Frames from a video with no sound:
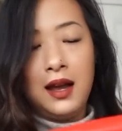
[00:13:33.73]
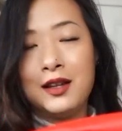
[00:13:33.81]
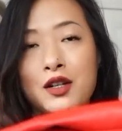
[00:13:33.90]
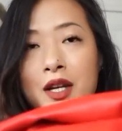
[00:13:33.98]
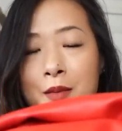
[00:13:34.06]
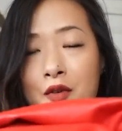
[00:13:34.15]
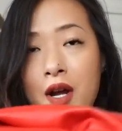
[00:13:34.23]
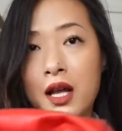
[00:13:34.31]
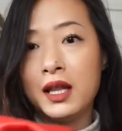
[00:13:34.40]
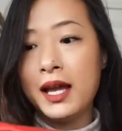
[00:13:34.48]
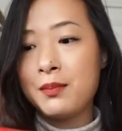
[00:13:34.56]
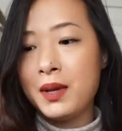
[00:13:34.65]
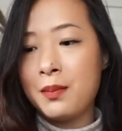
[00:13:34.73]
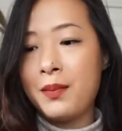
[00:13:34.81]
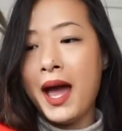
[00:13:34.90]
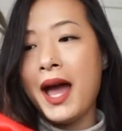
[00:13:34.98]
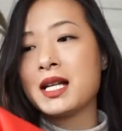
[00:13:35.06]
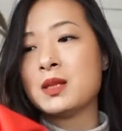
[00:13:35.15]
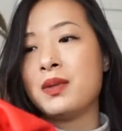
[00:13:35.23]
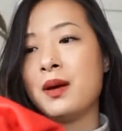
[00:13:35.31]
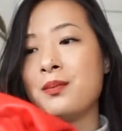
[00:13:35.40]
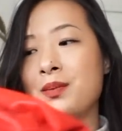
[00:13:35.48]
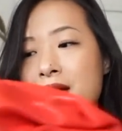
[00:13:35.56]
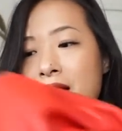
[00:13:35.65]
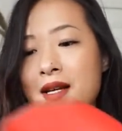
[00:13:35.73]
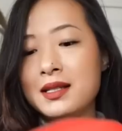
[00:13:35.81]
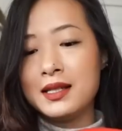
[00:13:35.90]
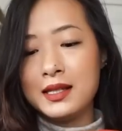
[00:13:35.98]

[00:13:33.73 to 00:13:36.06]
don't get me wrong, I like big bags, but because